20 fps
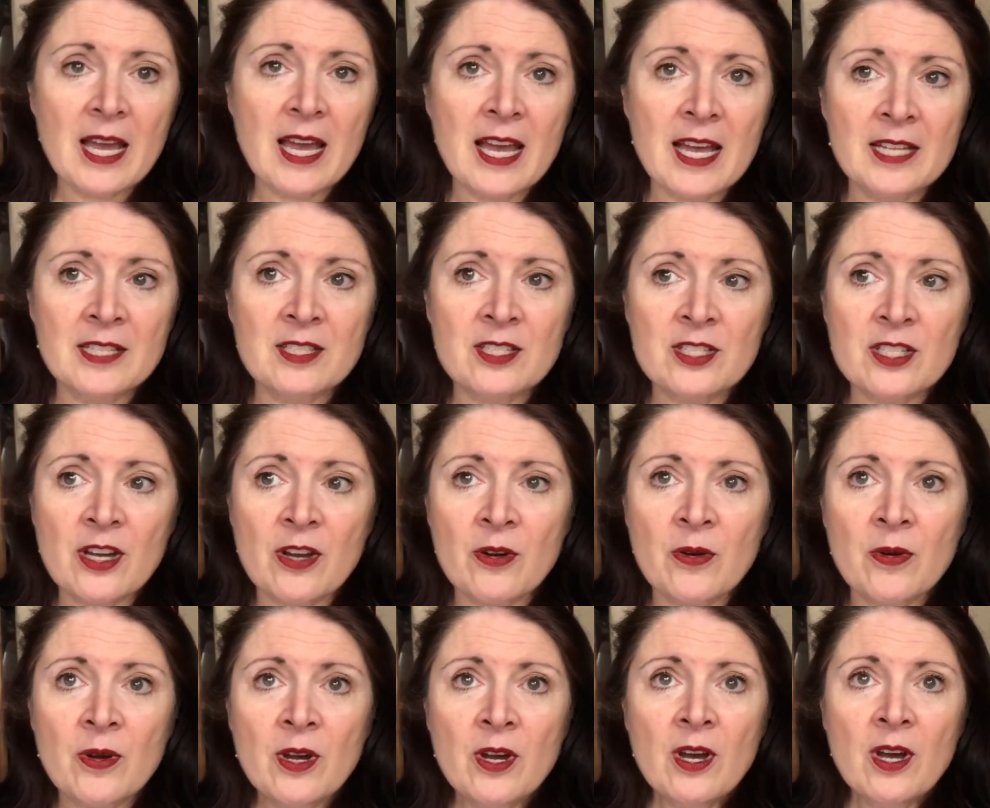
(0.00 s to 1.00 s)
And
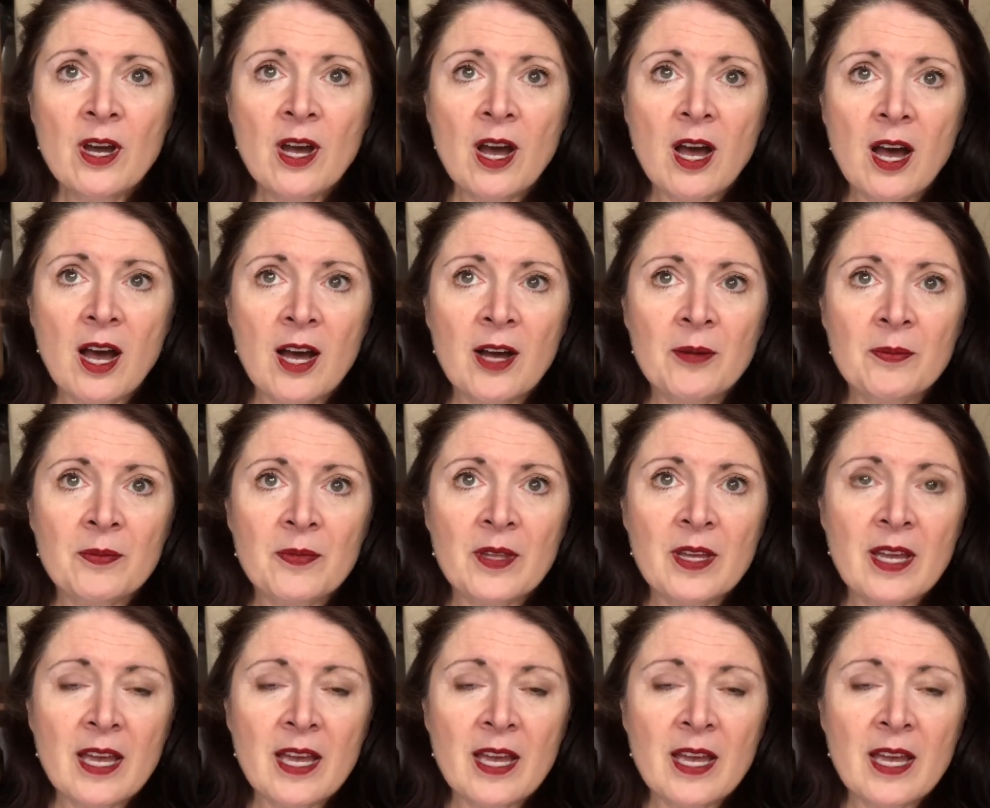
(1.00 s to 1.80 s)
so um,